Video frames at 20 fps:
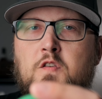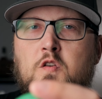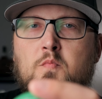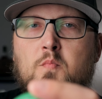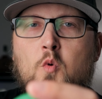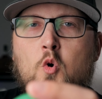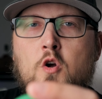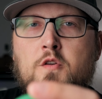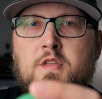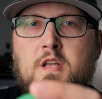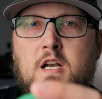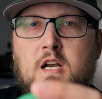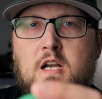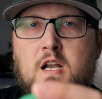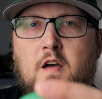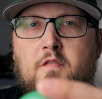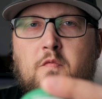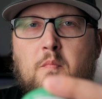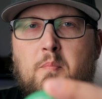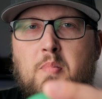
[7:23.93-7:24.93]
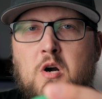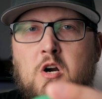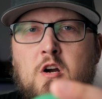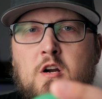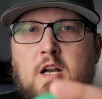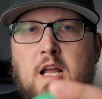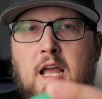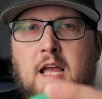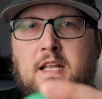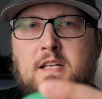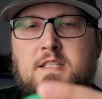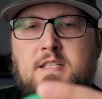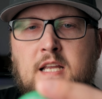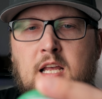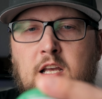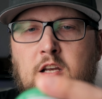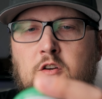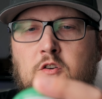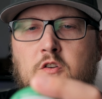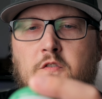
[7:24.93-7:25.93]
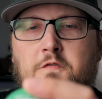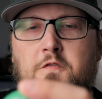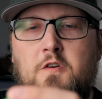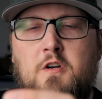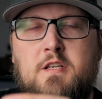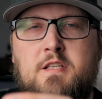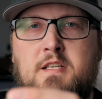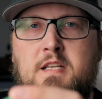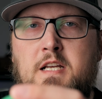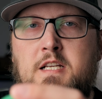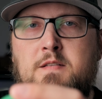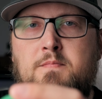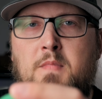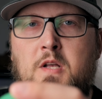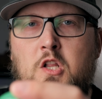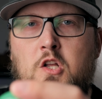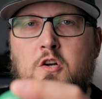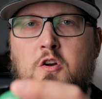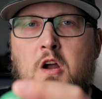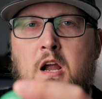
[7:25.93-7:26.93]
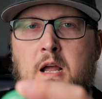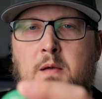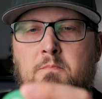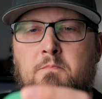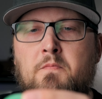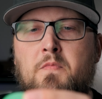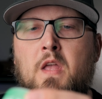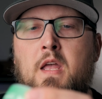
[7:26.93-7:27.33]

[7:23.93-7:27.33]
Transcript: you more than enough burn and tingle for a 6 milligram.